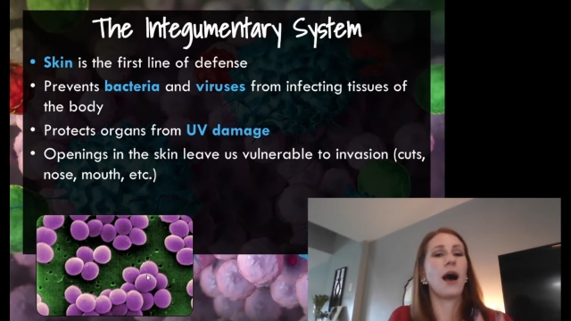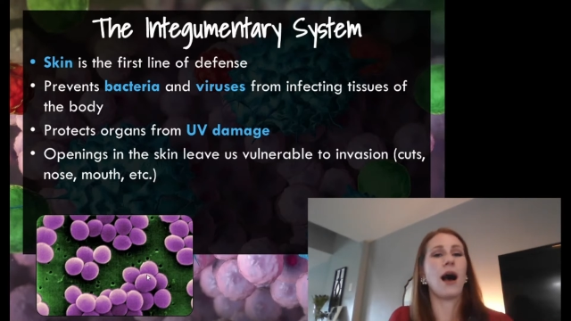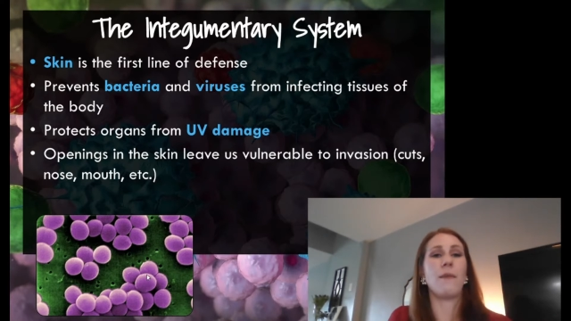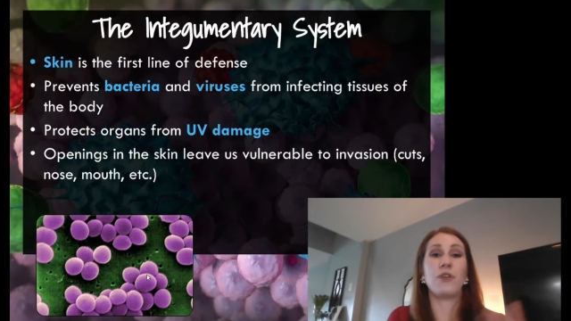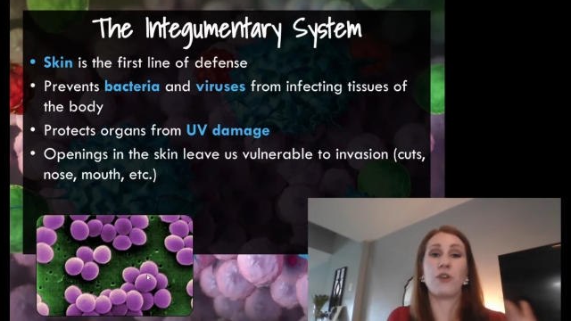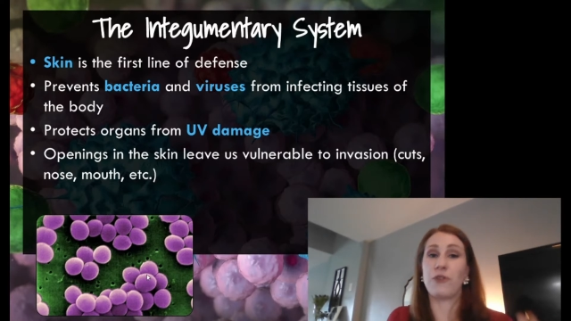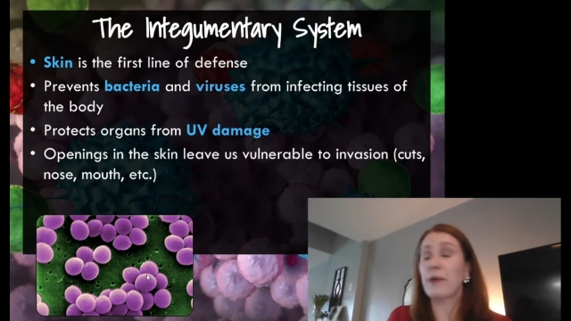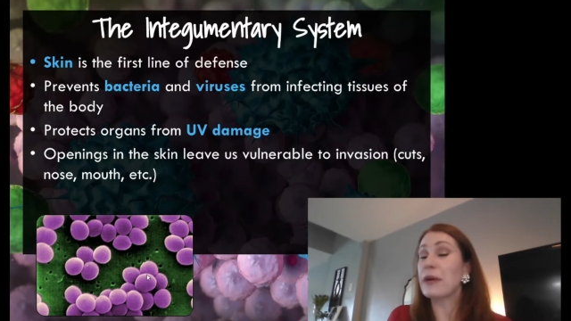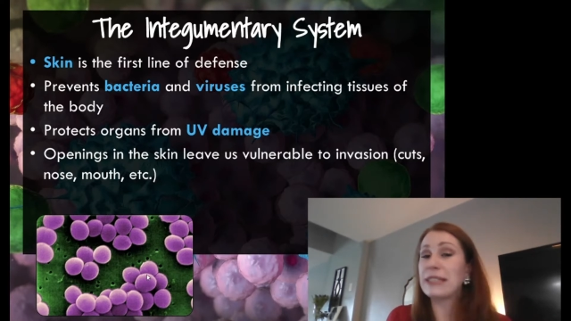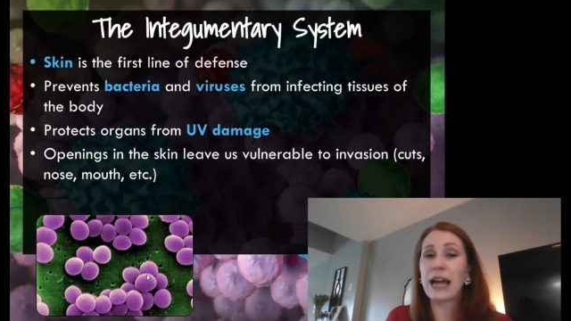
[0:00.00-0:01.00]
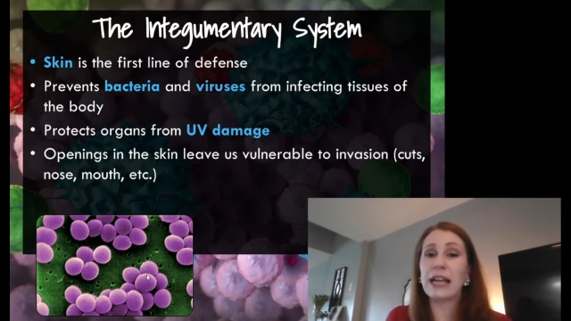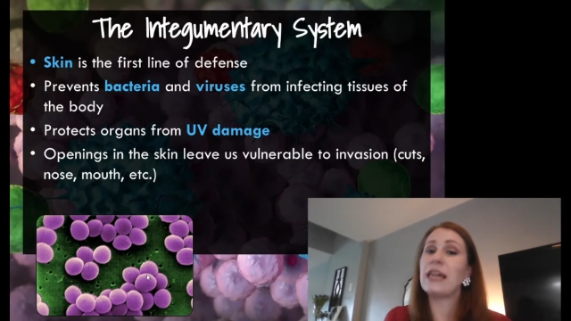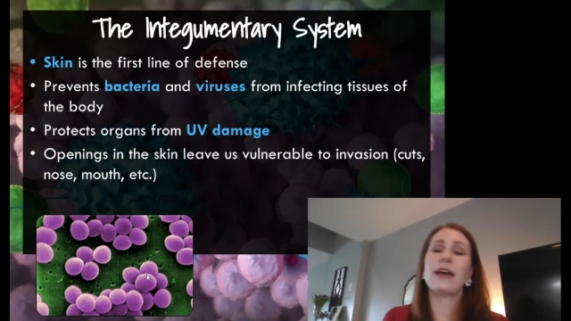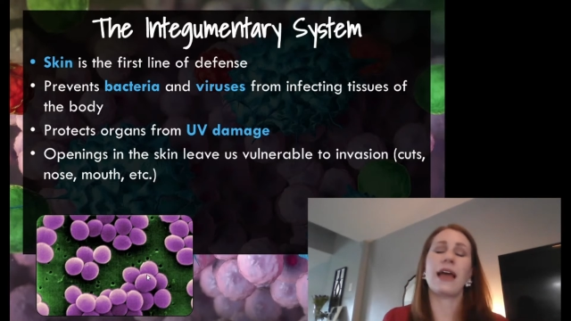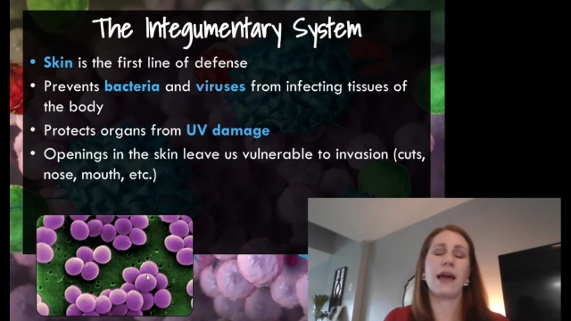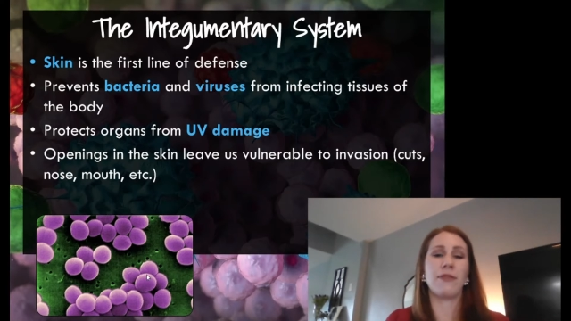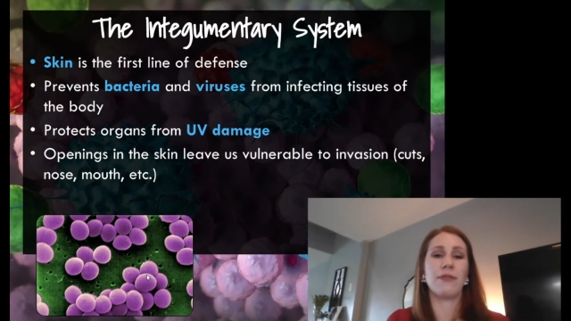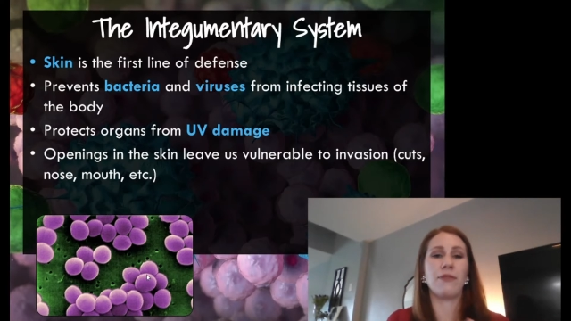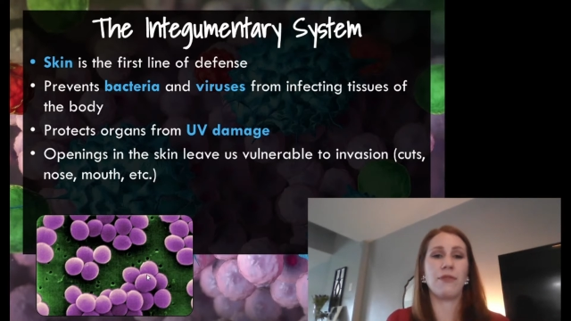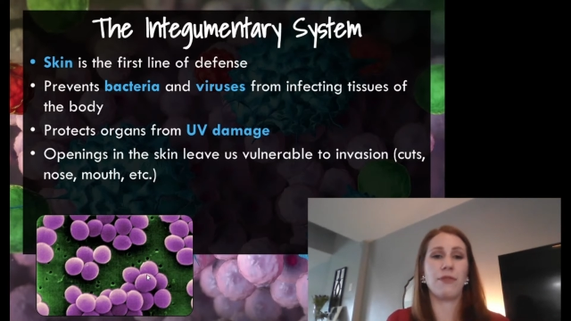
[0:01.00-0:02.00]
They're very tiny,
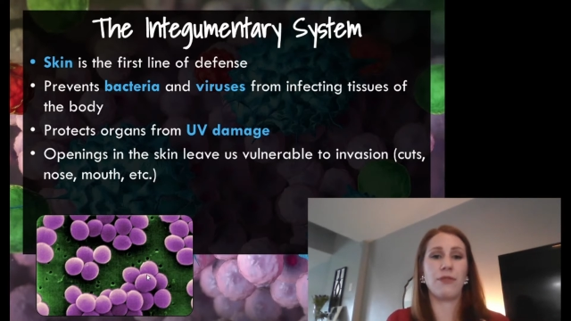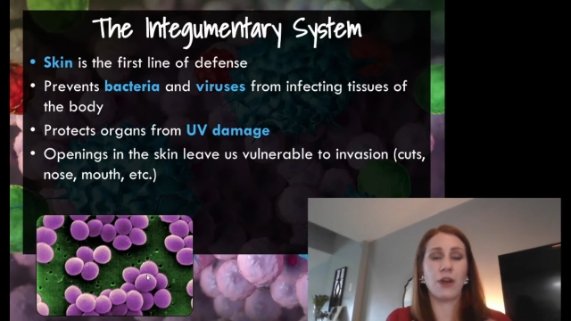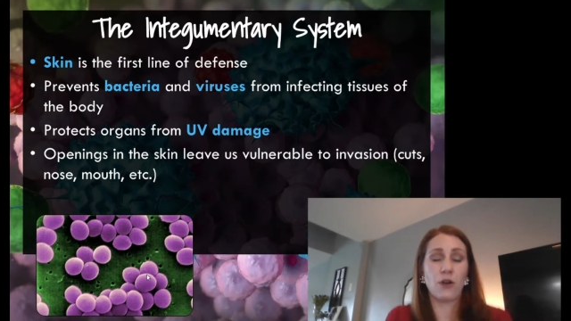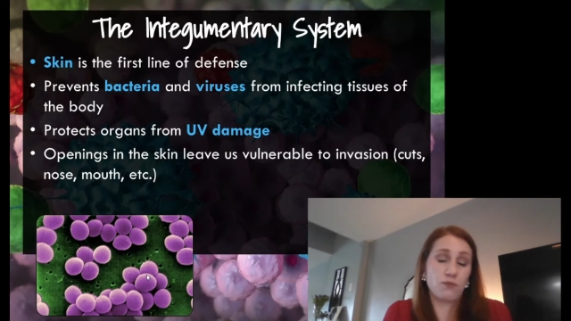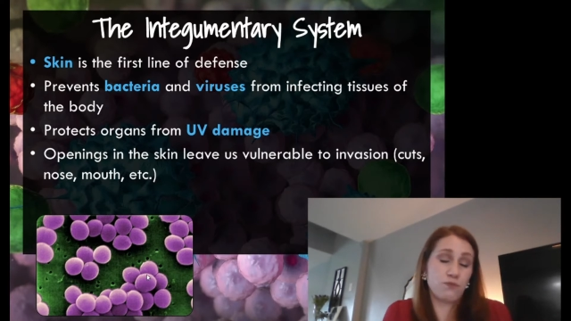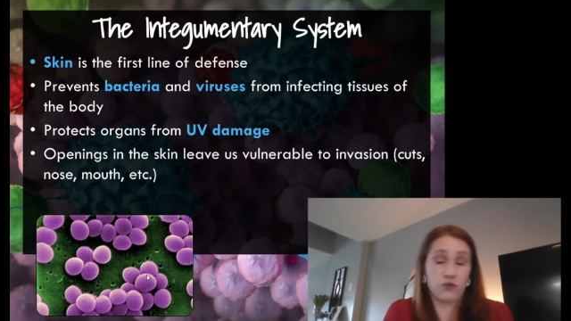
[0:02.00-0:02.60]
and they're